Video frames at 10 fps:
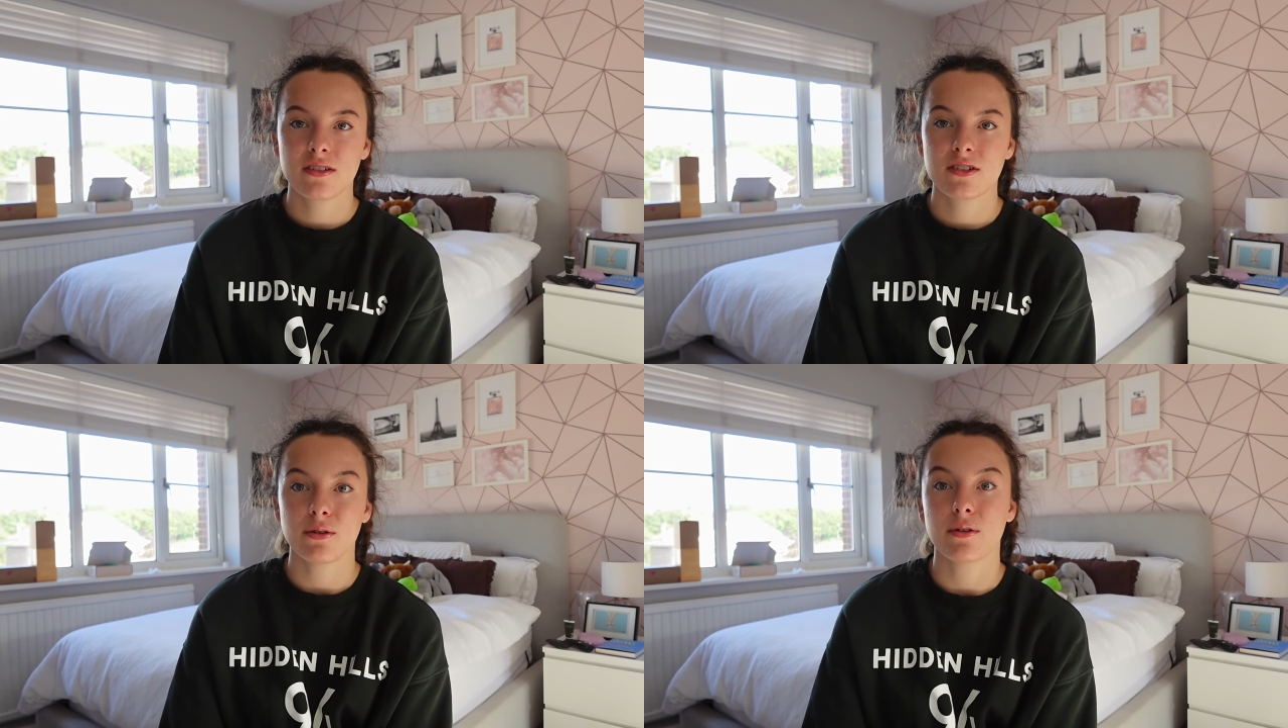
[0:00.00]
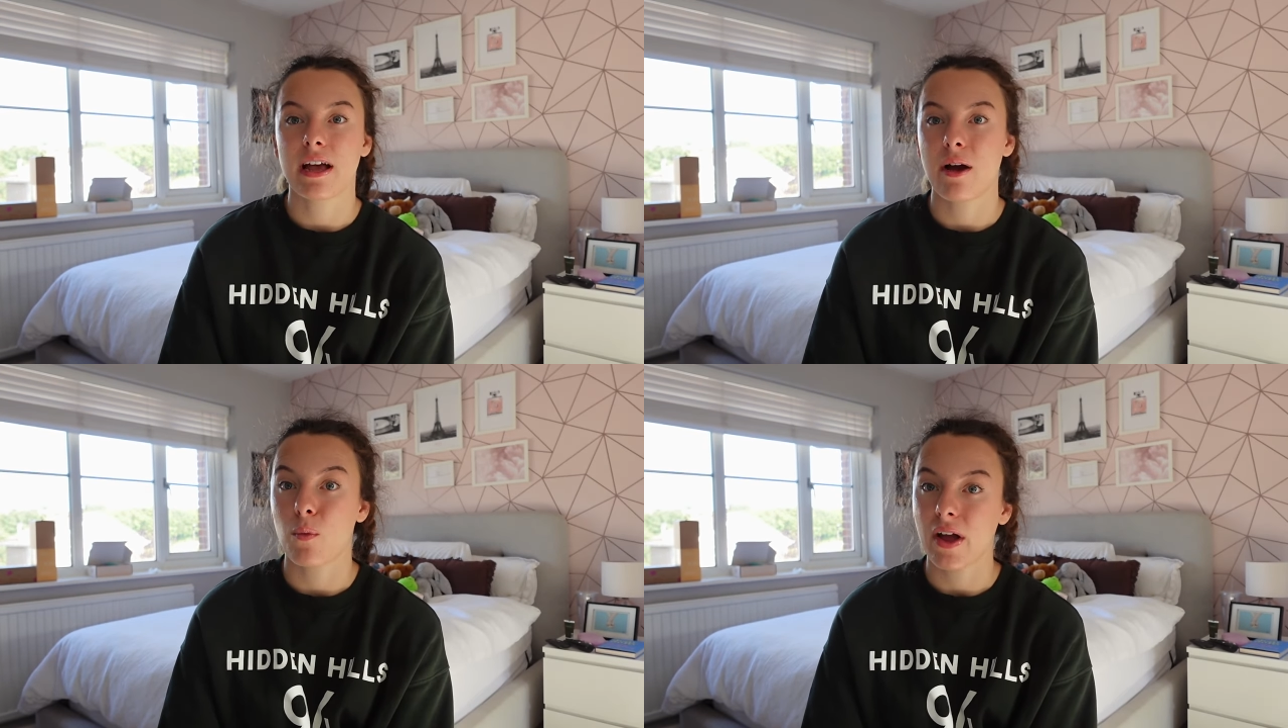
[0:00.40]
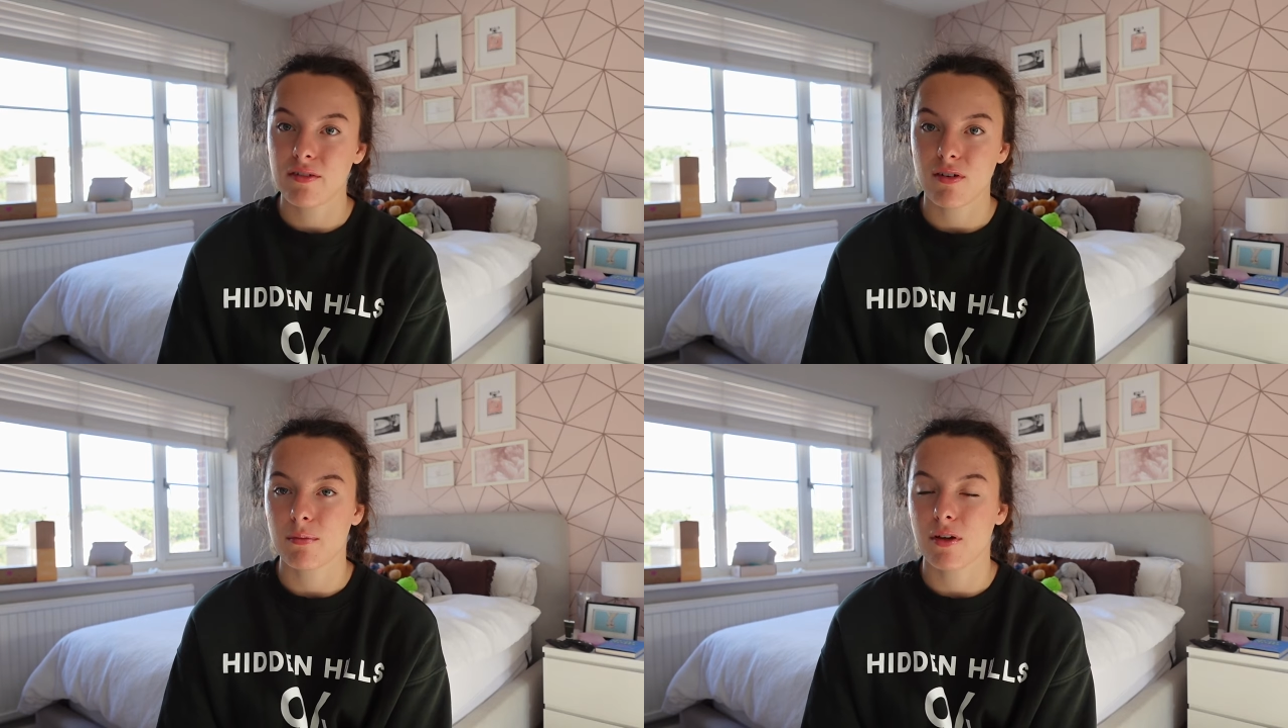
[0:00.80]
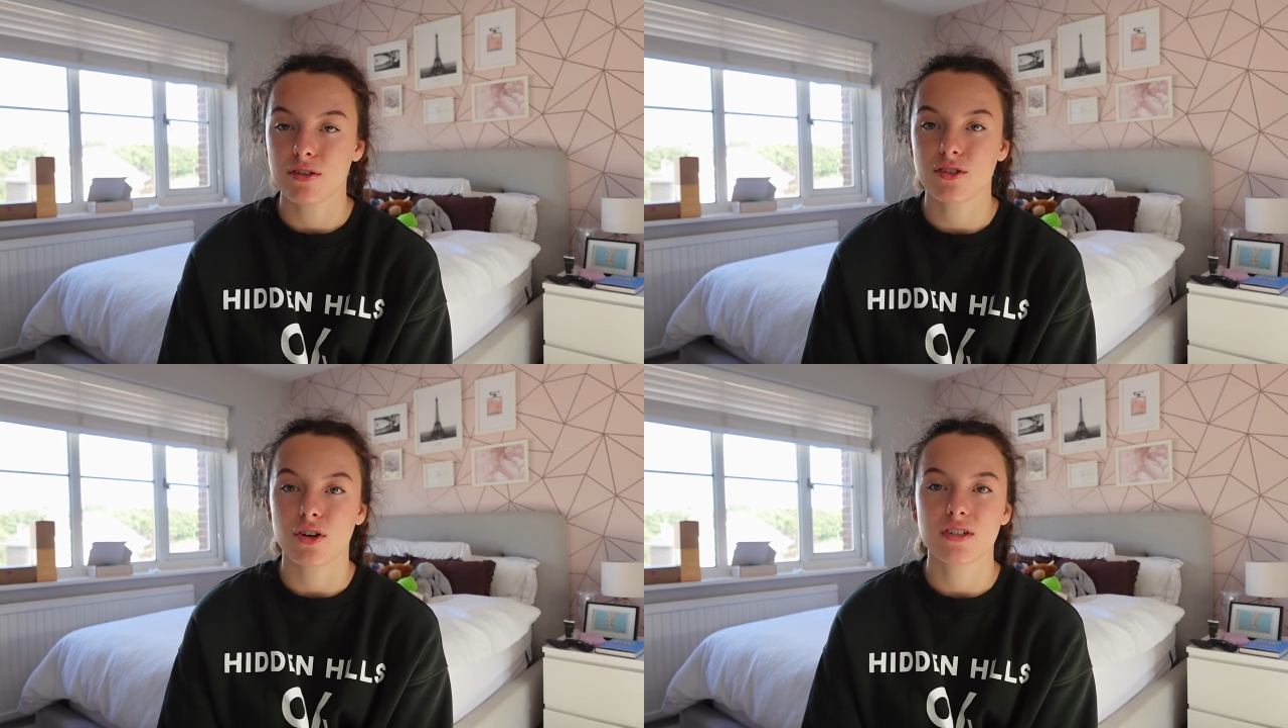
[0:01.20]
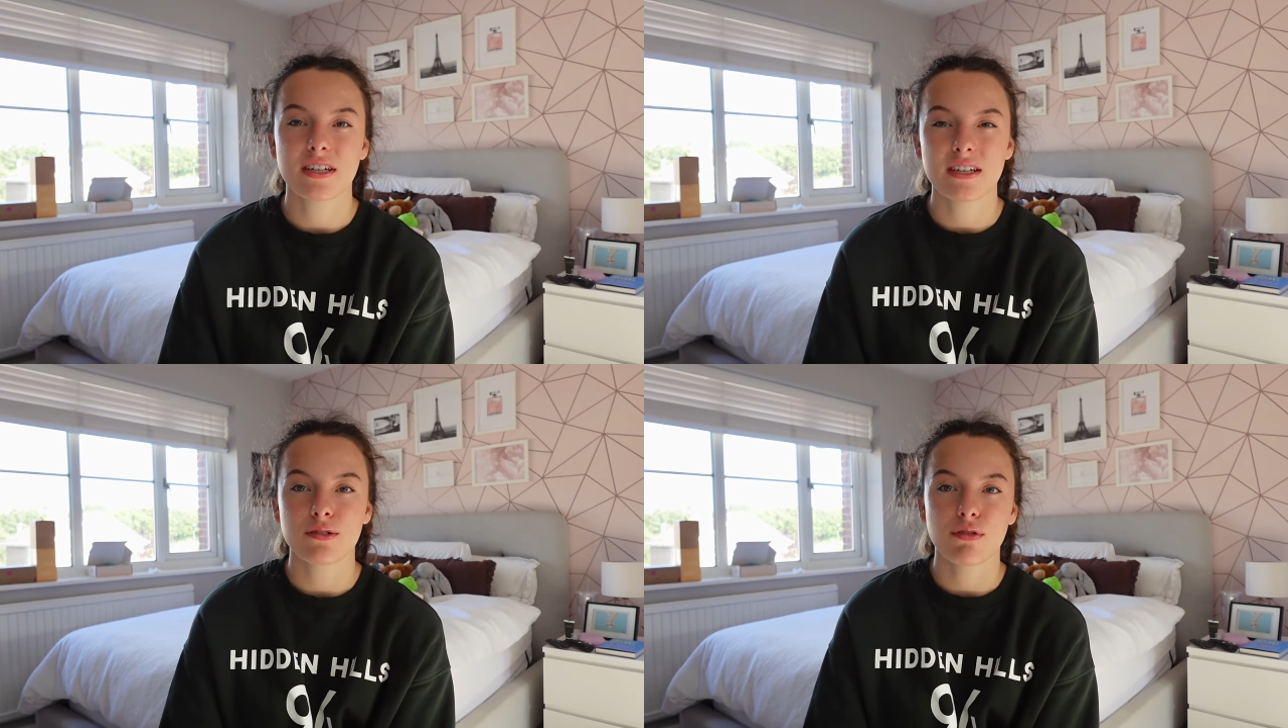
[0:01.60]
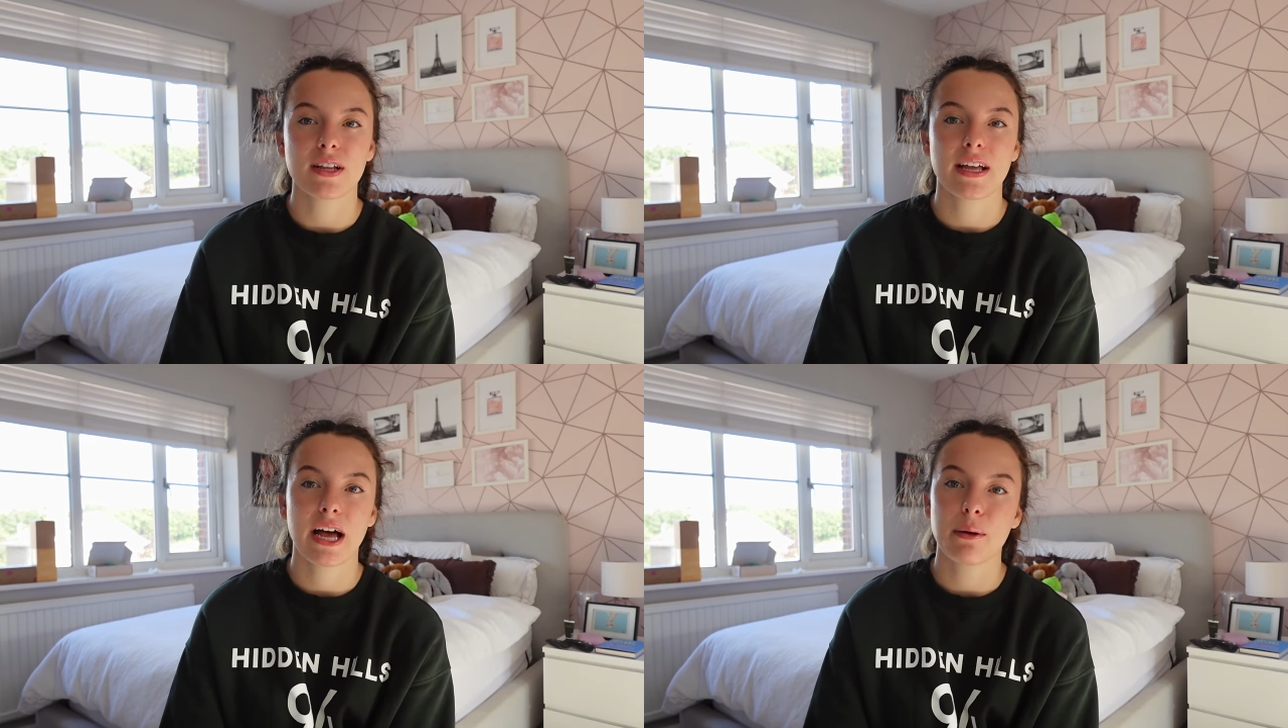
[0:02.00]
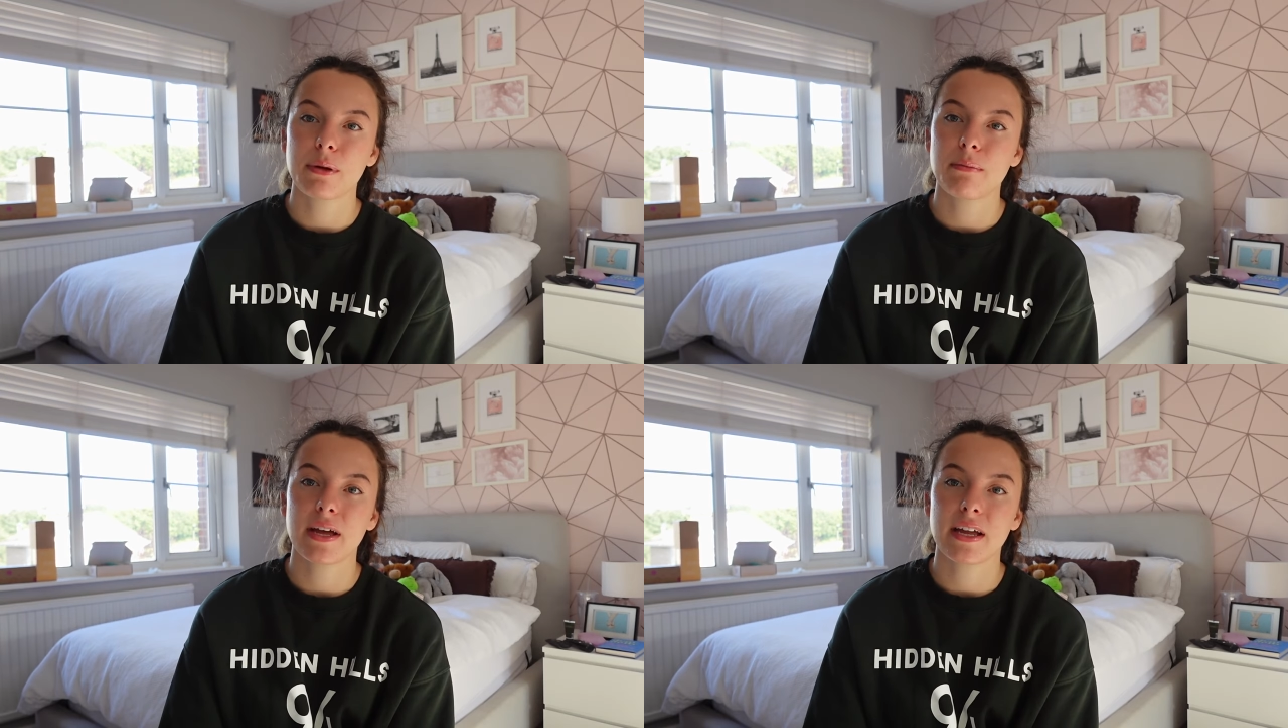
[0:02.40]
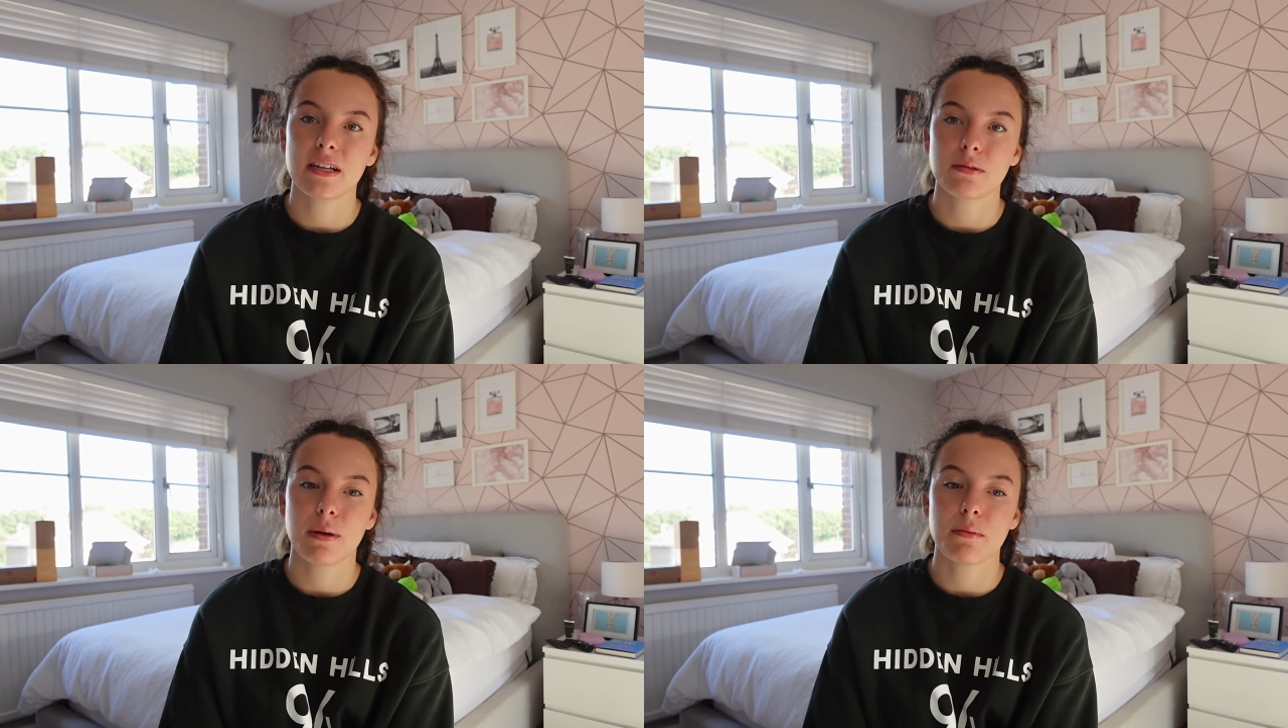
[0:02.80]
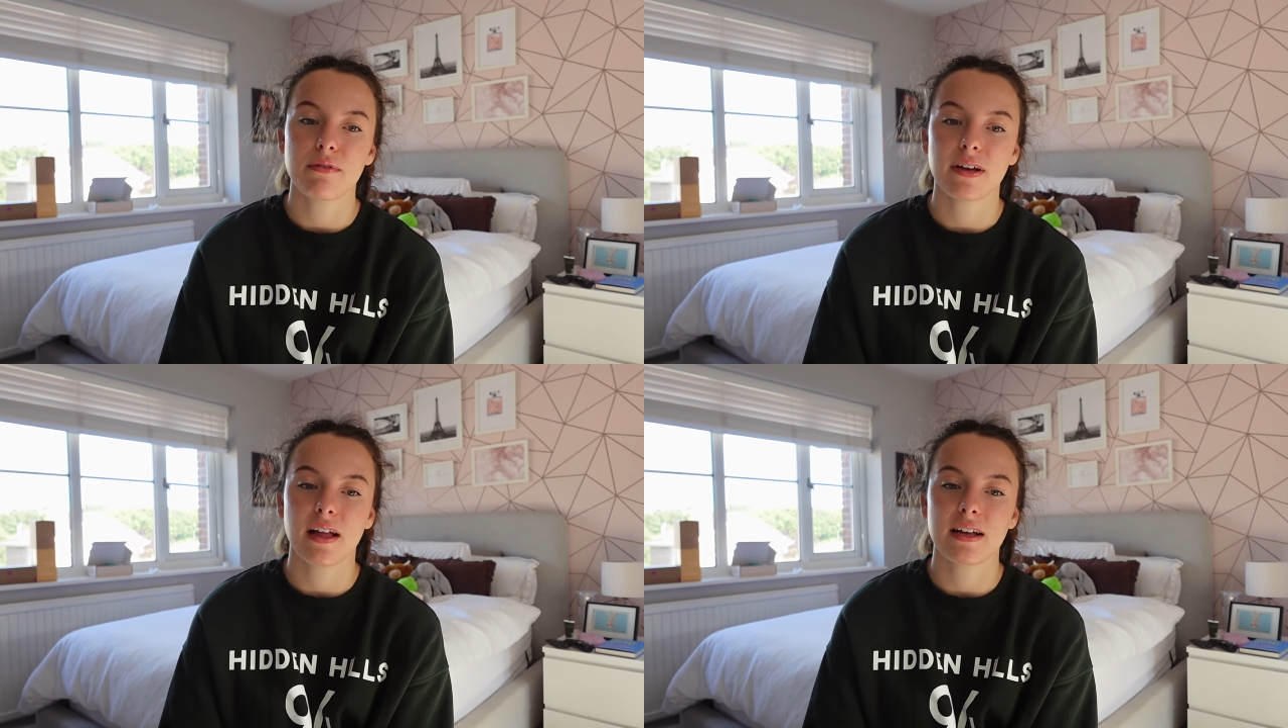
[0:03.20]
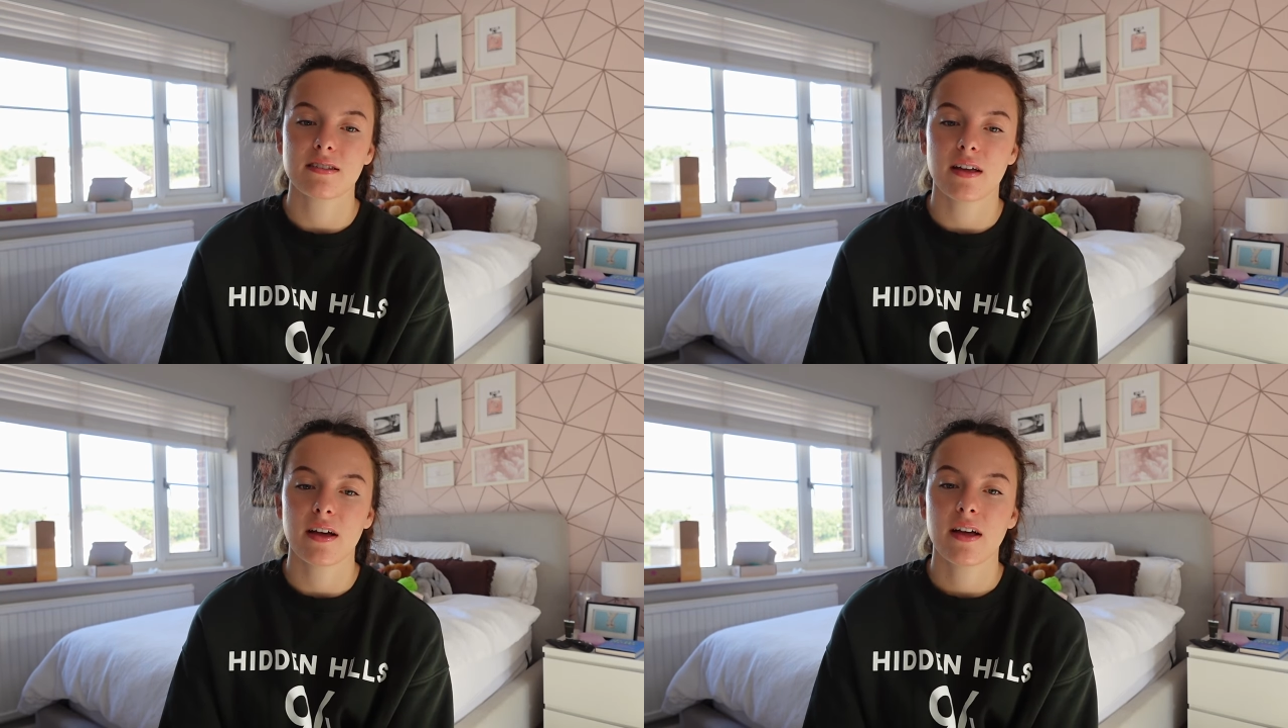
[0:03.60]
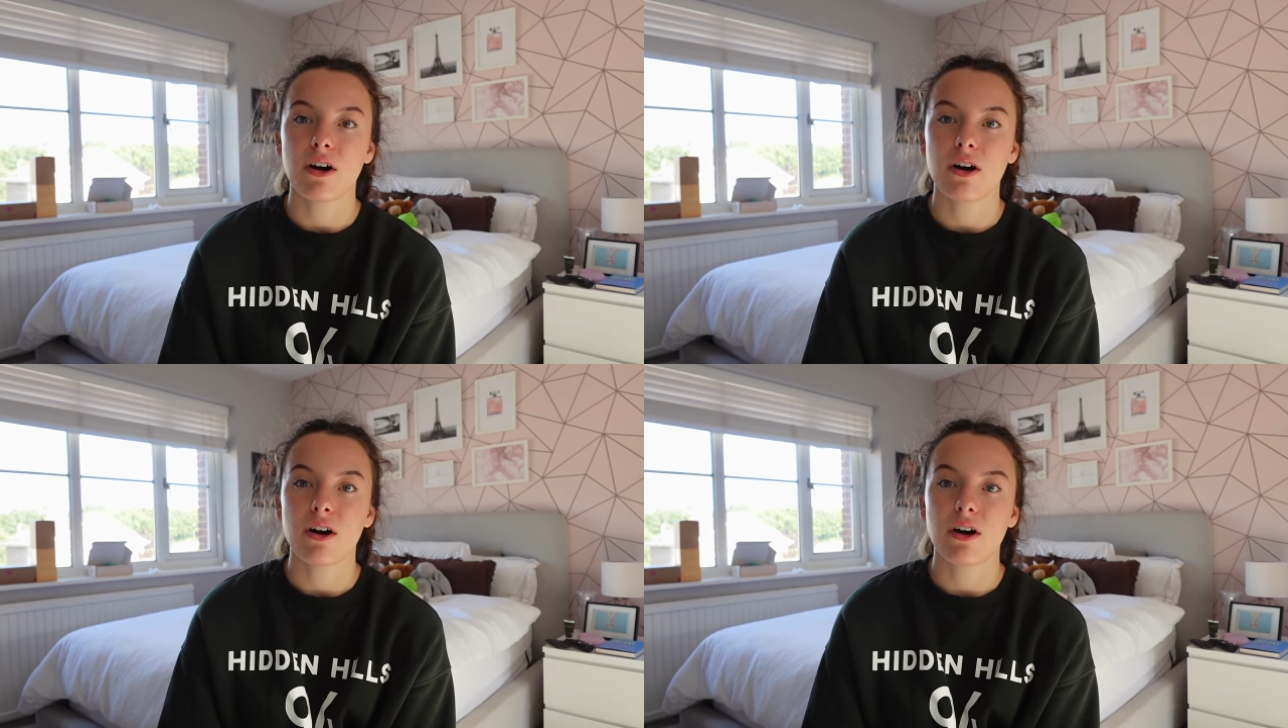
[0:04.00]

to get away from those thoughts it is really helping me and it's made me realize that